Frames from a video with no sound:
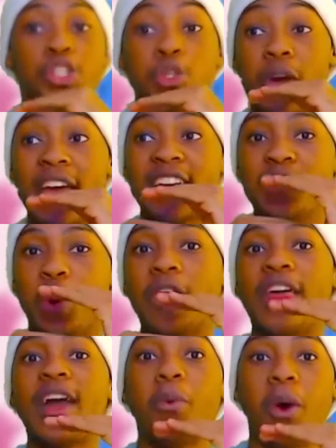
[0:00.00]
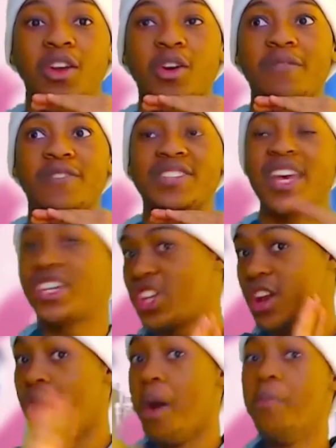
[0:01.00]
to ignore that one
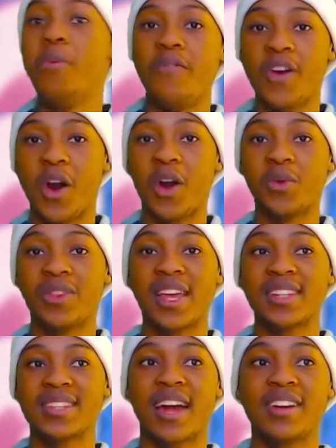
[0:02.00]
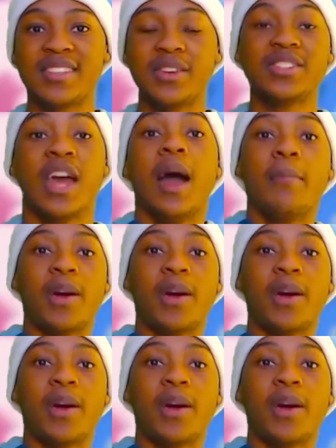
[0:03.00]
conversation, moving on with the entire series.